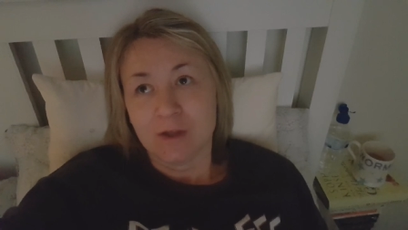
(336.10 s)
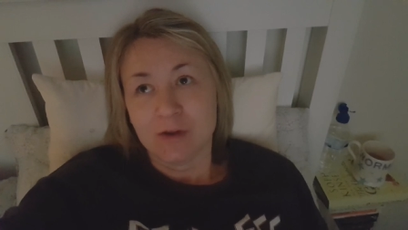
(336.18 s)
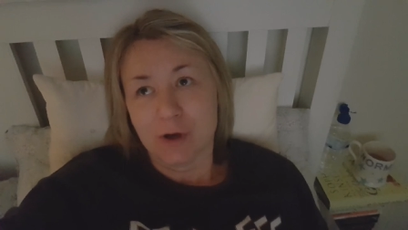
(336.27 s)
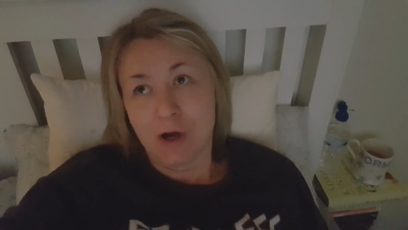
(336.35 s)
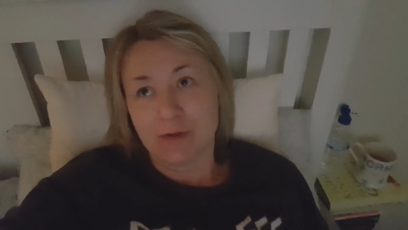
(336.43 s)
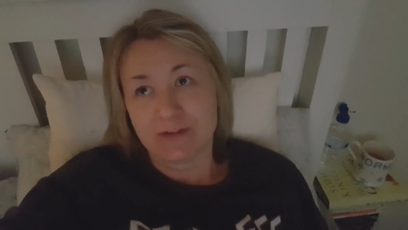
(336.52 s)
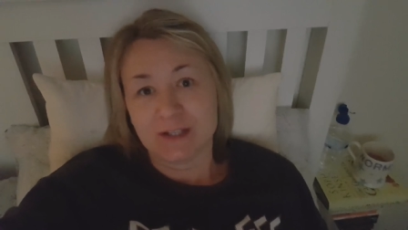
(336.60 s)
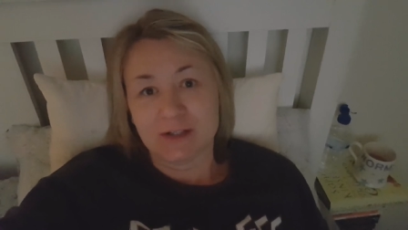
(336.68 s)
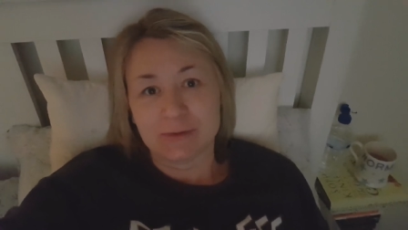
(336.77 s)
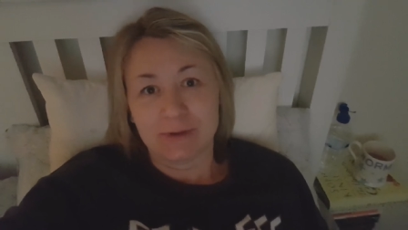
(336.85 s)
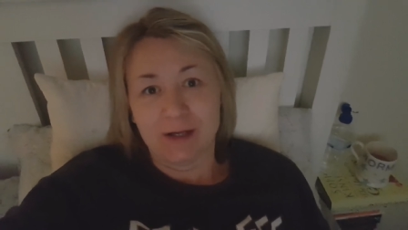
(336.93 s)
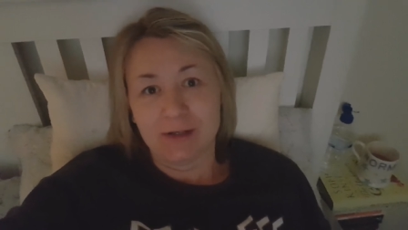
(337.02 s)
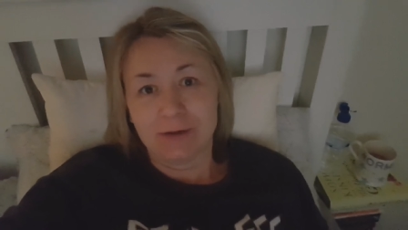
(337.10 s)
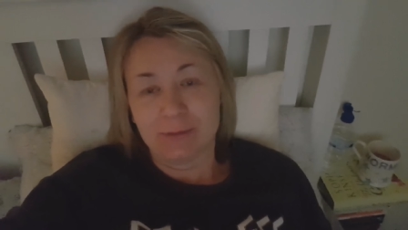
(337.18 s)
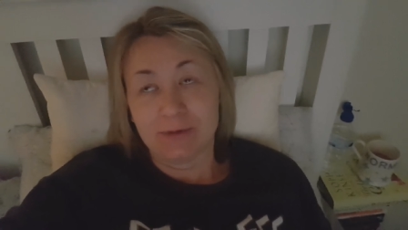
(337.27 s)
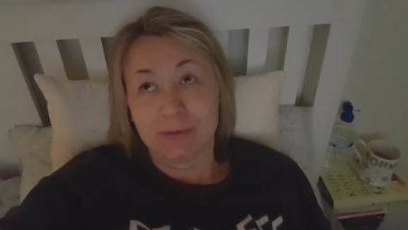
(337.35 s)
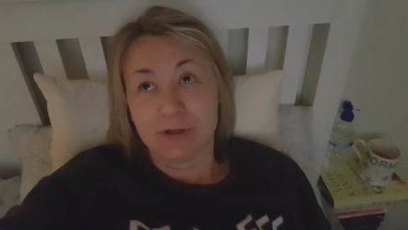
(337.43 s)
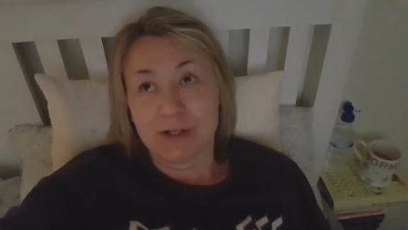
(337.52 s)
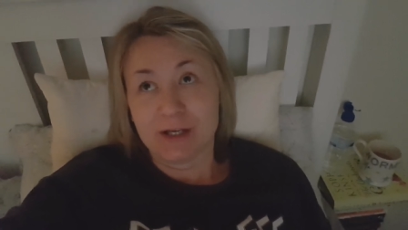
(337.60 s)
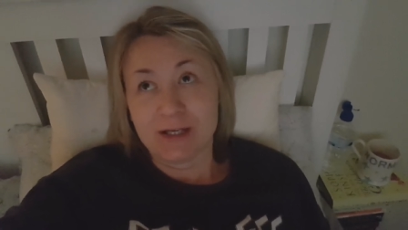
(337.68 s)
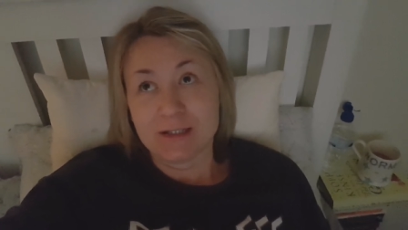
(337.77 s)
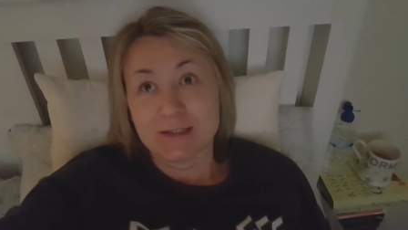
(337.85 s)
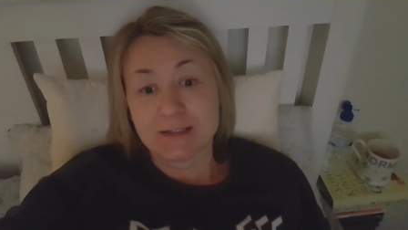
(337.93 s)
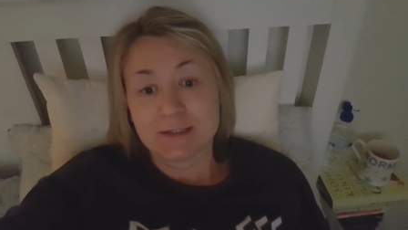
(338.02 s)
you can't settle, can you, when one of your
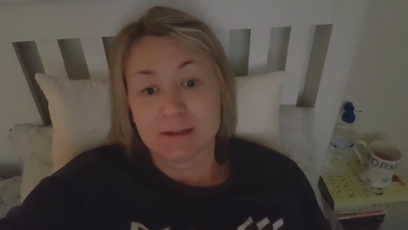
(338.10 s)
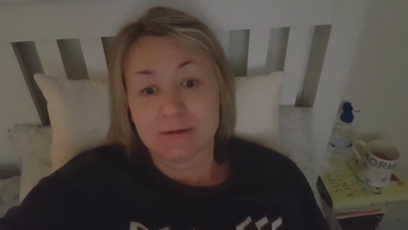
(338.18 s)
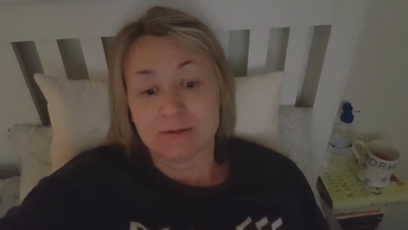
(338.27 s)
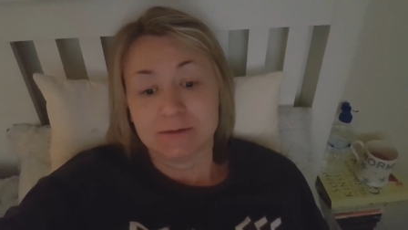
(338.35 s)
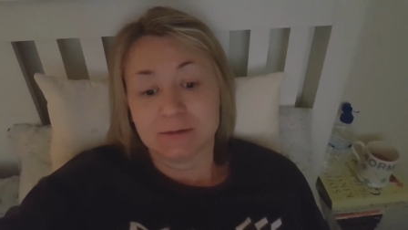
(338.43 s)
kids is ill?